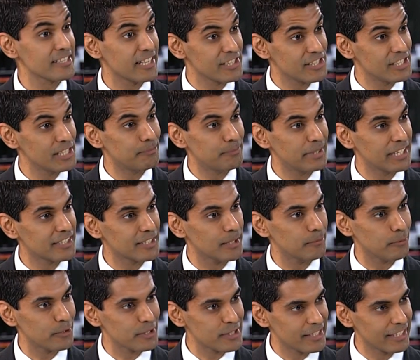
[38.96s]
actually picked
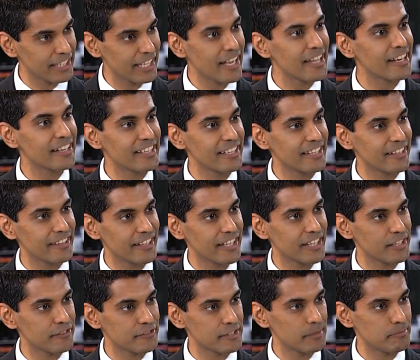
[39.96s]
up once again near the
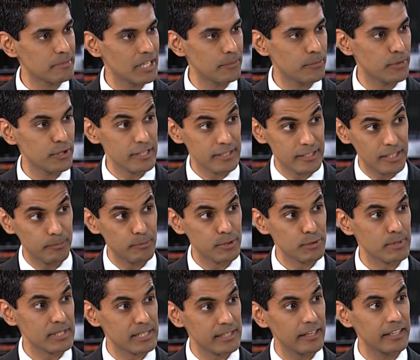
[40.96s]
end of September. These
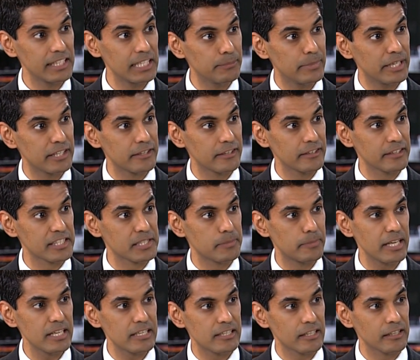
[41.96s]
numbers were slightly better than
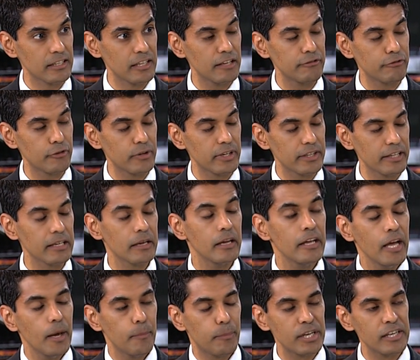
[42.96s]
expected. And therefore, I think,
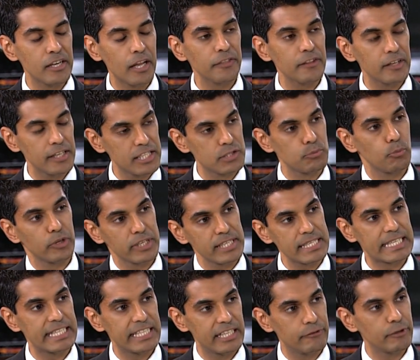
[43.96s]
but nonetheless, what
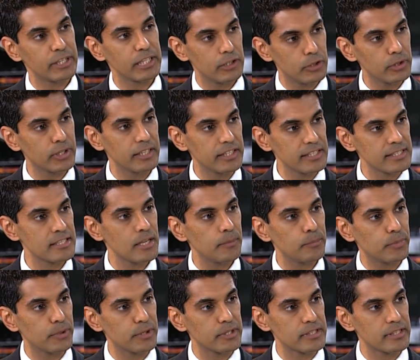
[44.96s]
is clear when you look at these
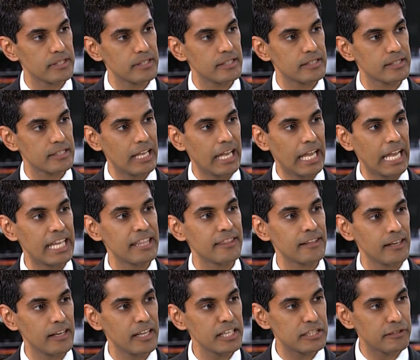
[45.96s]
numbers is, in
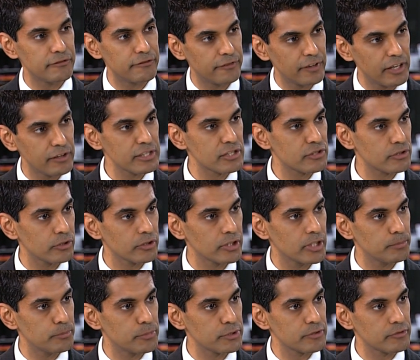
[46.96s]
the light of very strong
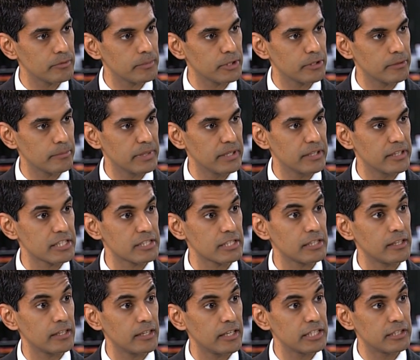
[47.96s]
numbers from Hermes,
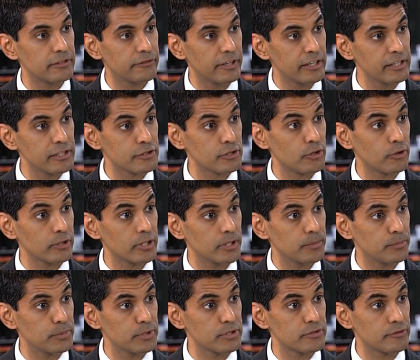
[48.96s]
in the light of very strong
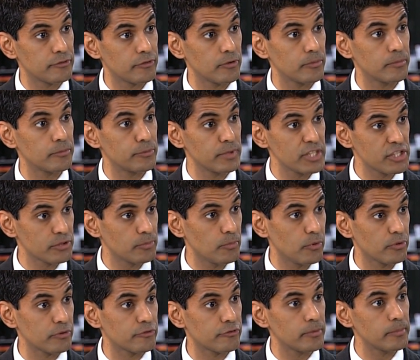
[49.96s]
numbers from
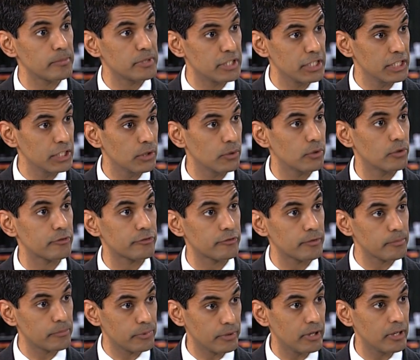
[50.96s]
Richemont, from Dior,
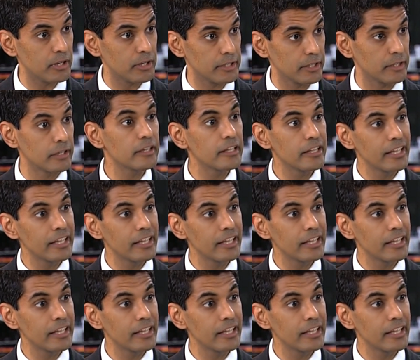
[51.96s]
from Prada,